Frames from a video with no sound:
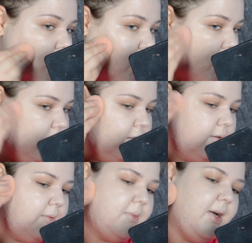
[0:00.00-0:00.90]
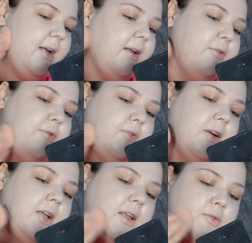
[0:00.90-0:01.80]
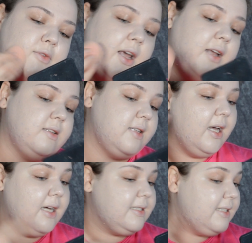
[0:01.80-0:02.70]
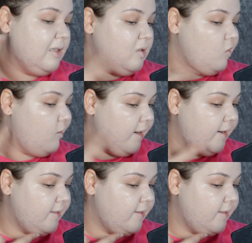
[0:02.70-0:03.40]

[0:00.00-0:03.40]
on my freaking face. I still don't like